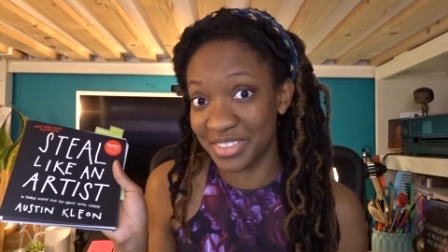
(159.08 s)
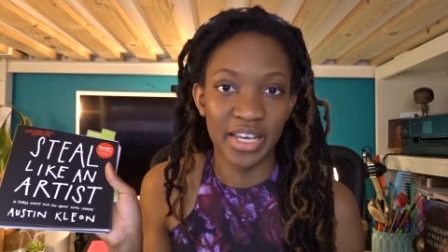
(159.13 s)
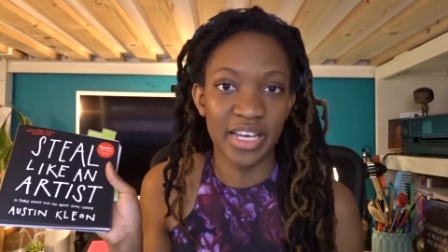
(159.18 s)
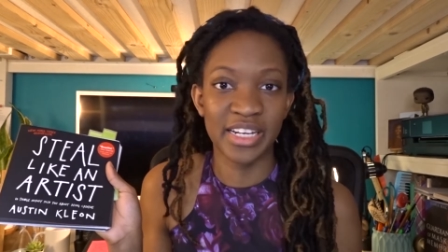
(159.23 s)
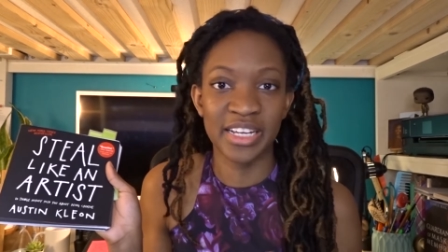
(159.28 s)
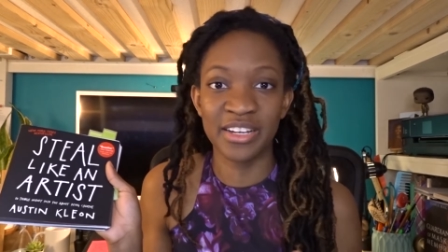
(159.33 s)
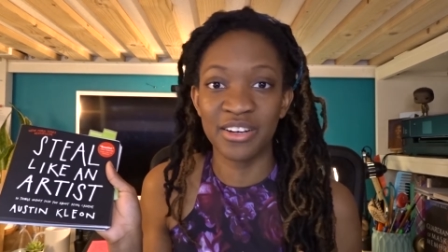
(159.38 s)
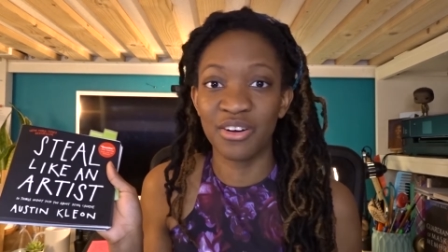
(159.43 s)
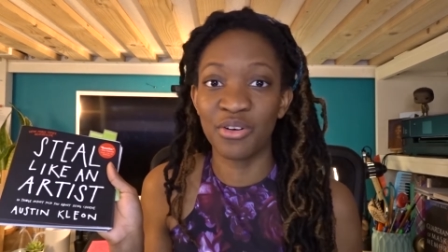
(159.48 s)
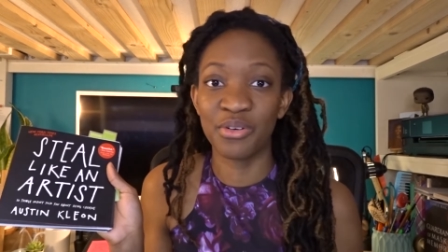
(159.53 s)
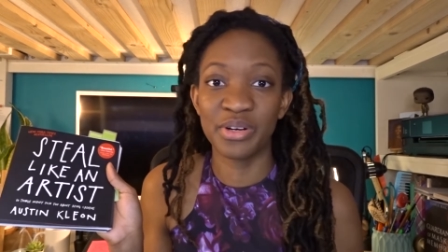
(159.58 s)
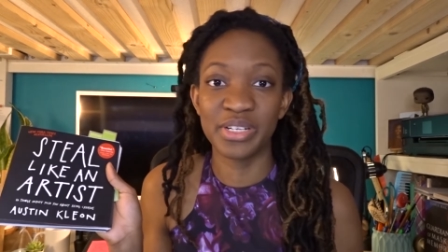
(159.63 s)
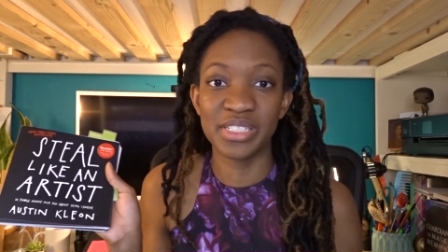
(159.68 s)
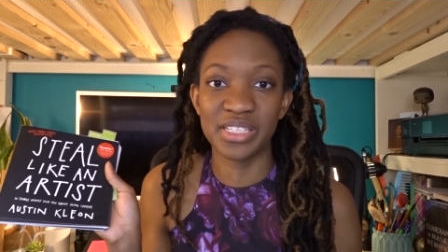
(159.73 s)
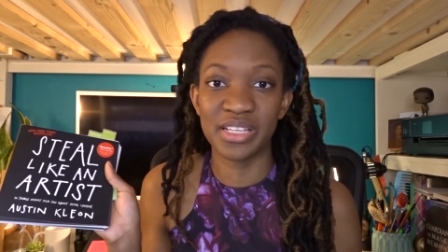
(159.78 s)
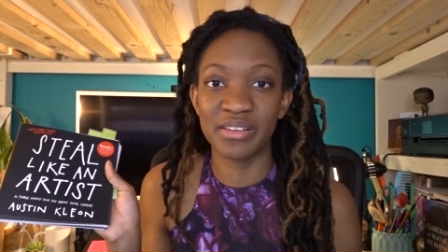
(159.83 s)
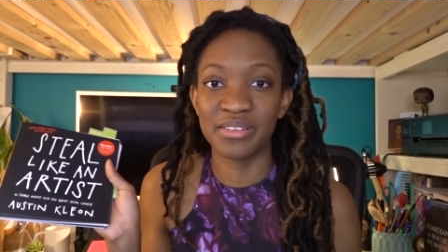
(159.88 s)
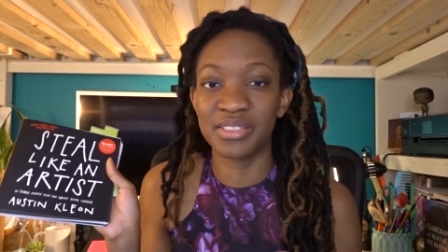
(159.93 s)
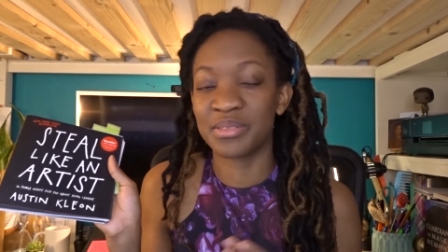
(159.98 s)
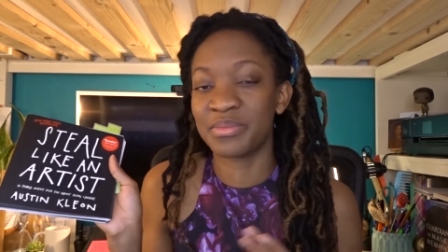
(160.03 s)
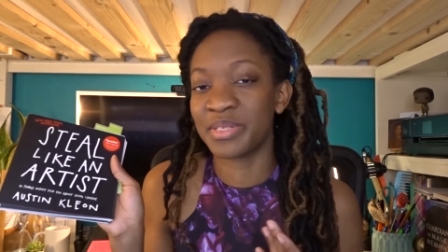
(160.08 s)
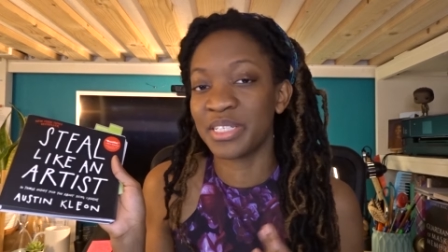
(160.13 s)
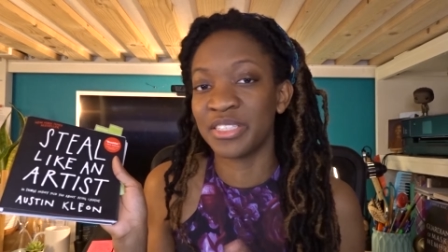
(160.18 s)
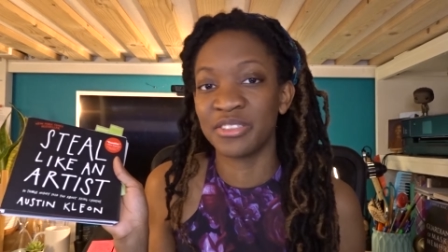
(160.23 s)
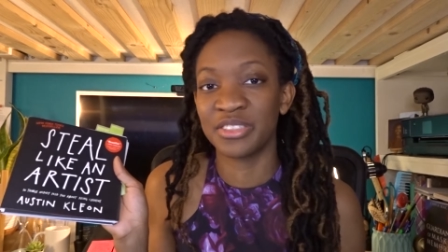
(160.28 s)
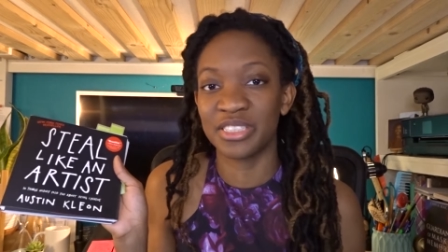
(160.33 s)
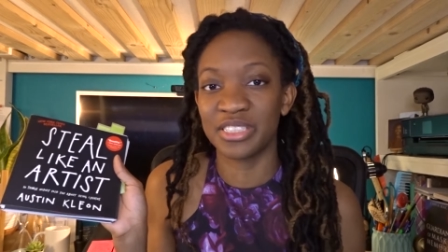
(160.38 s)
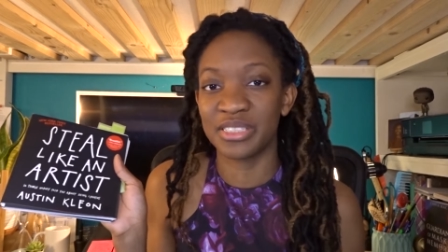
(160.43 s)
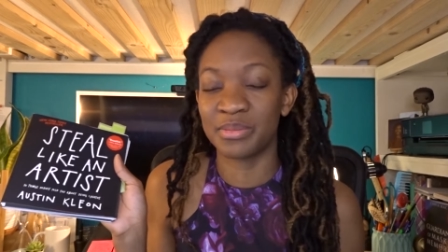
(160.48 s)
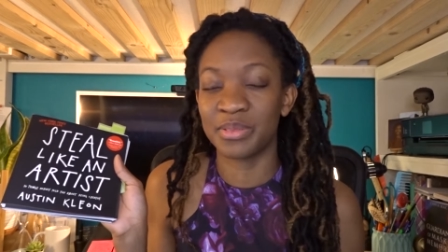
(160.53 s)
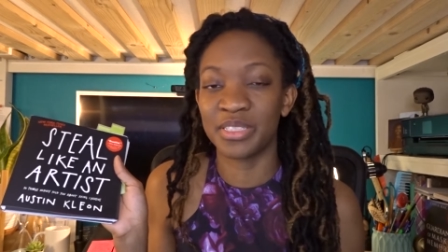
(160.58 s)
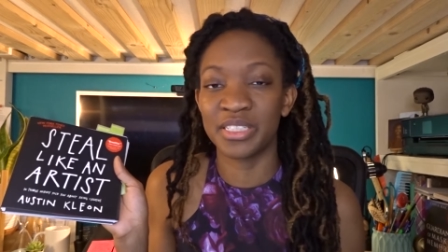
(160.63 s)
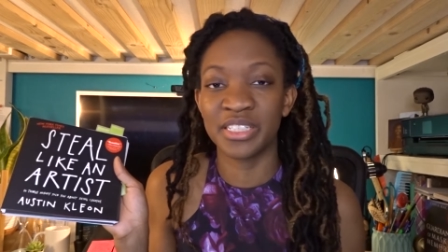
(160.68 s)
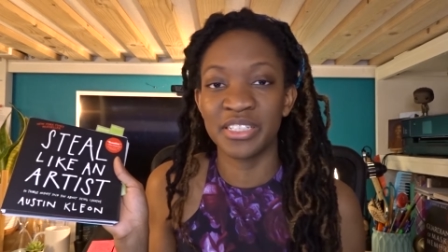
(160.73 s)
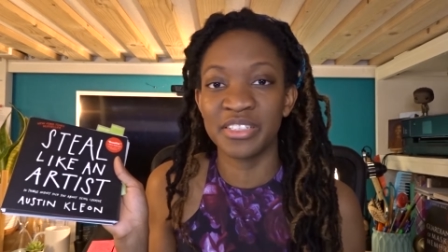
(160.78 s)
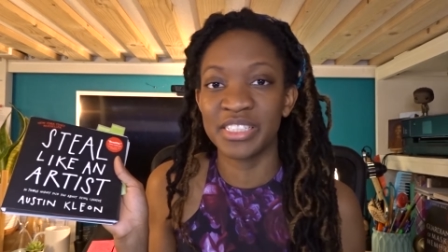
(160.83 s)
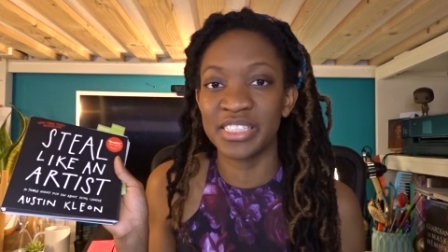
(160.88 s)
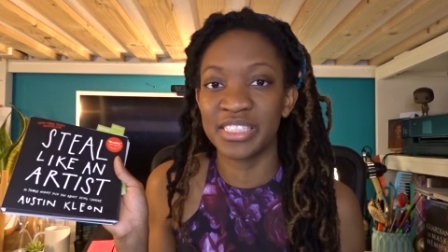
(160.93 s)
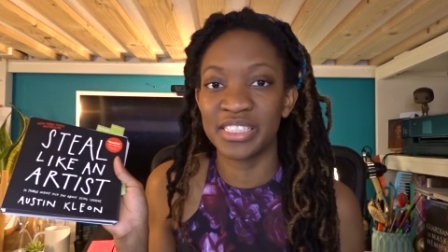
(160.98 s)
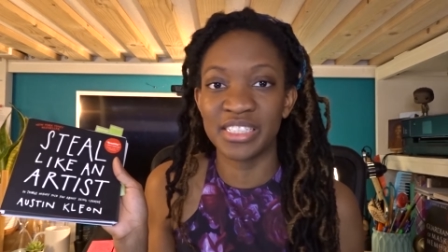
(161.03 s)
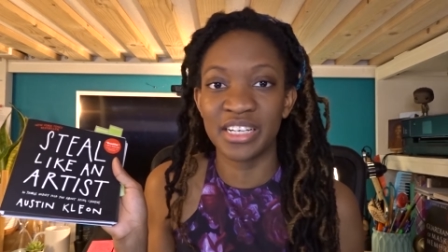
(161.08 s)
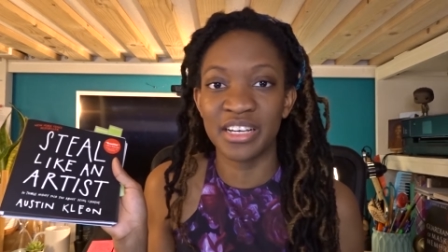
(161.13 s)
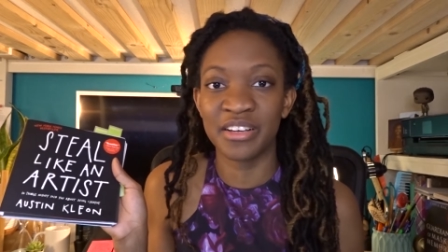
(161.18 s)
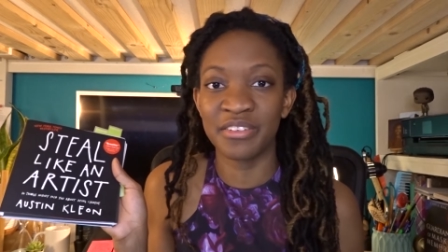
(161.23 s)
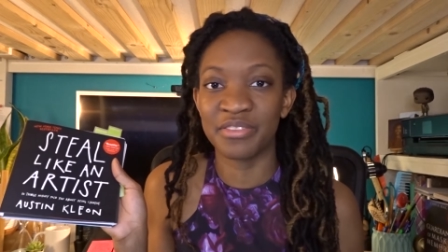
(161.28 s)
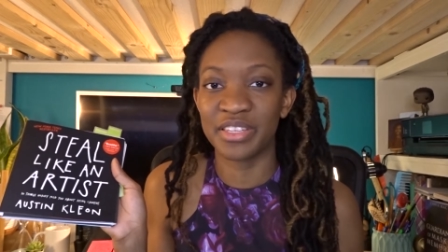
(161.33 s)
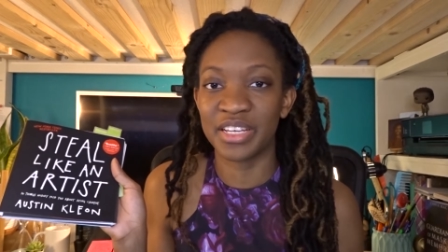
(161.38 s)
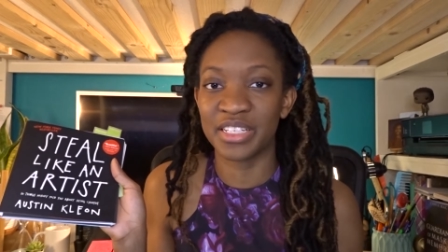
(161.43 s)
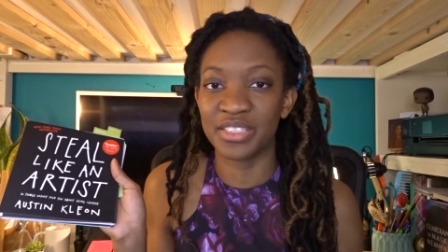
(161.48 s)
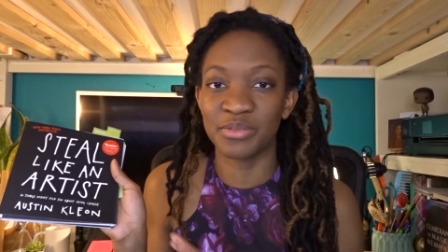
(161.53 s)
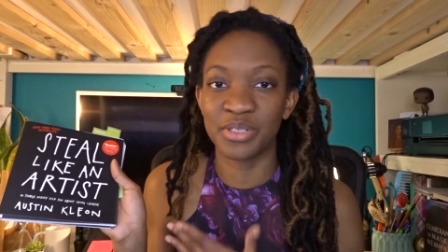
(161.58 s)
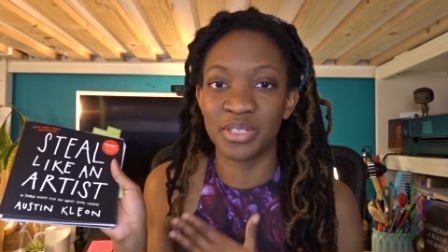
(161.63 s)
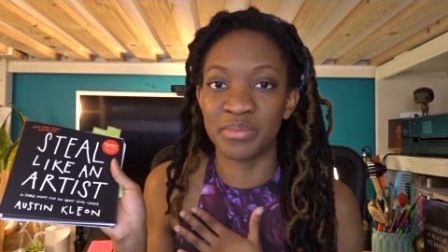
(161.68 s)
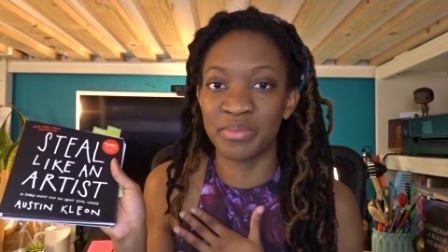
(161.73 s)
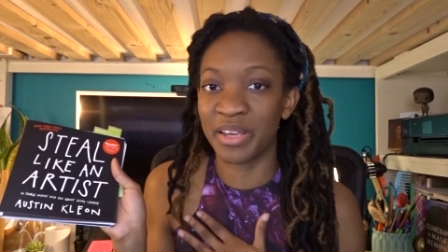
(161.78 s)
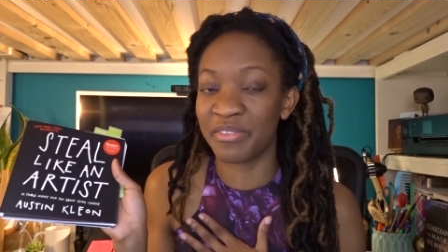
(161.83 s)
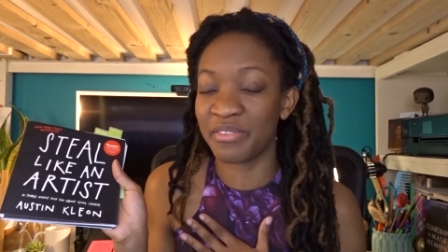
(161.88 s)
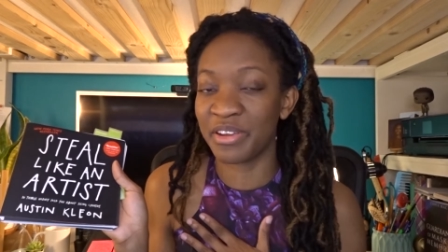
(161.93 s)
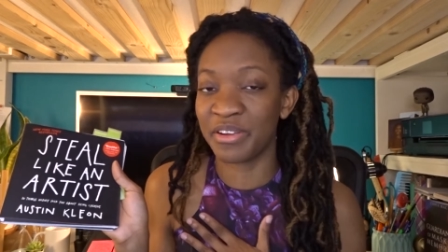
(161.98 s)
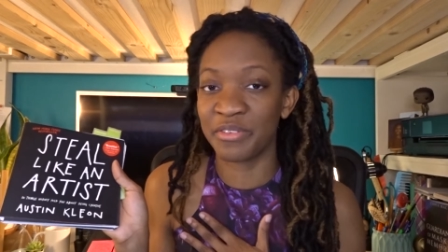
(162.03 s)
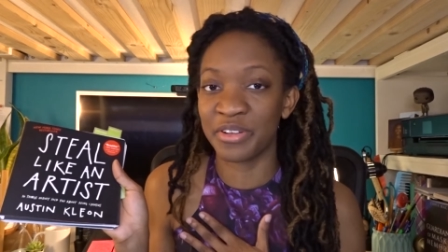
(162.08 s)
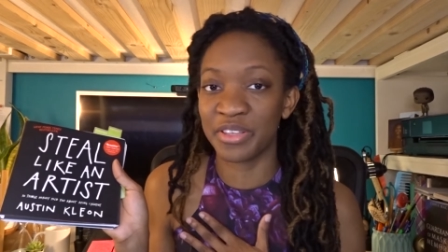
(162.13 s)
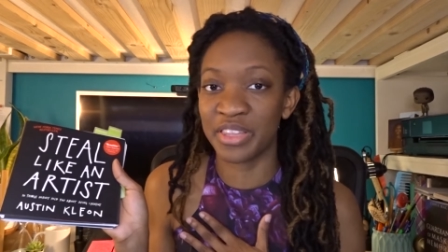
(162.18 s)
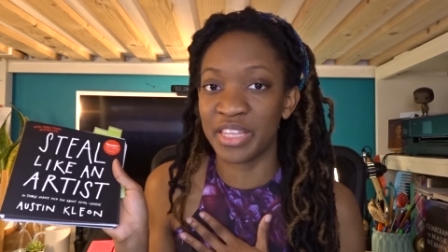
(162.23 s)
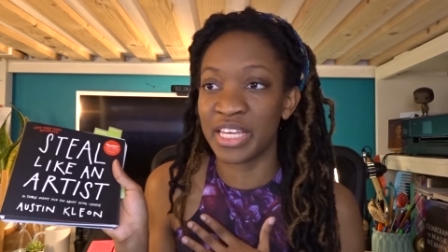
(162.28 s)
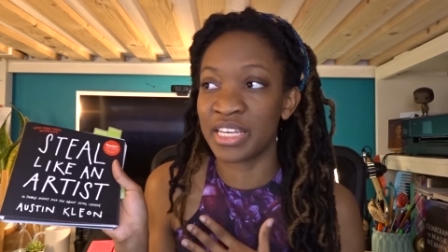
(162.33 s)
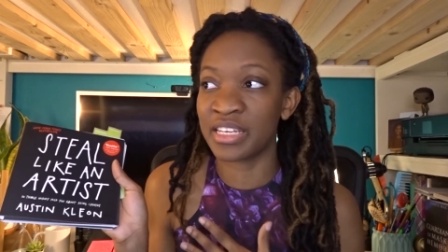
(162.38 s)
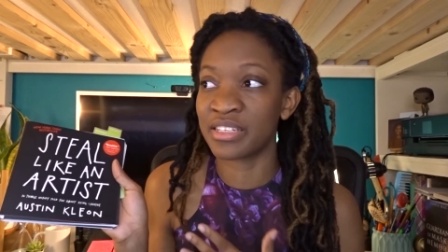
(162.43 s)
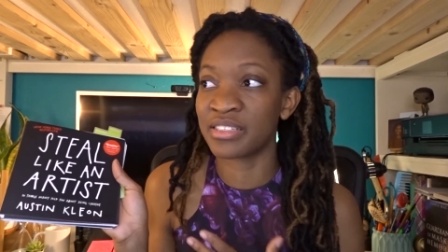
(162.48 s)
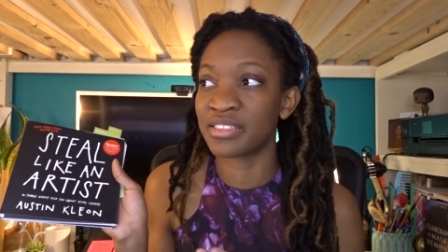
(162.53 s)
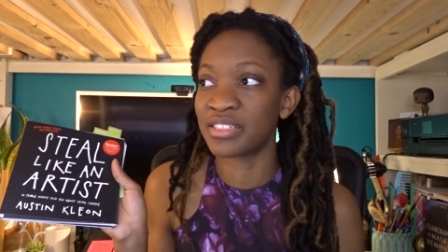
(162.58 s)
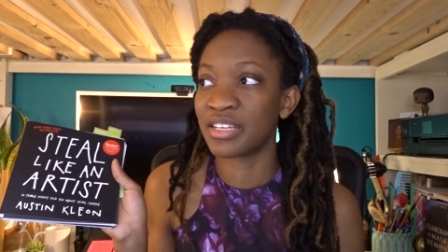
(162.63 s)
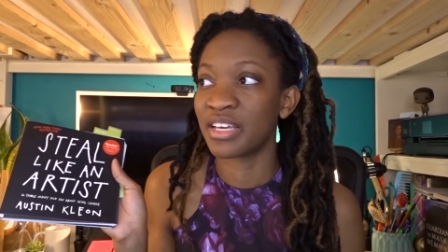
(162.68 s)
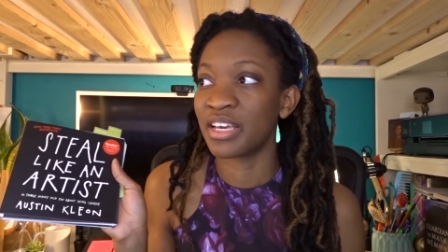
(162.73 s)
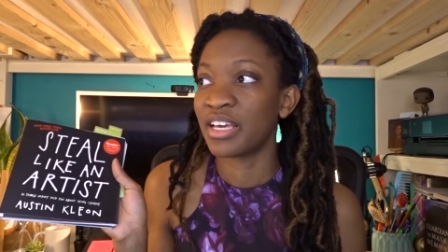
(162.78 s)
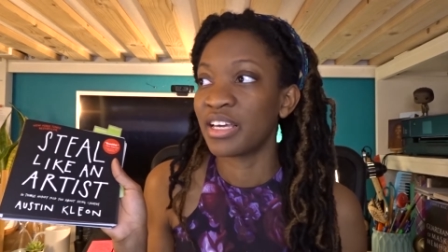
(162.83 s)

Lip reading: And I always love some interdisciplinary stuff. That's one of my favorite things.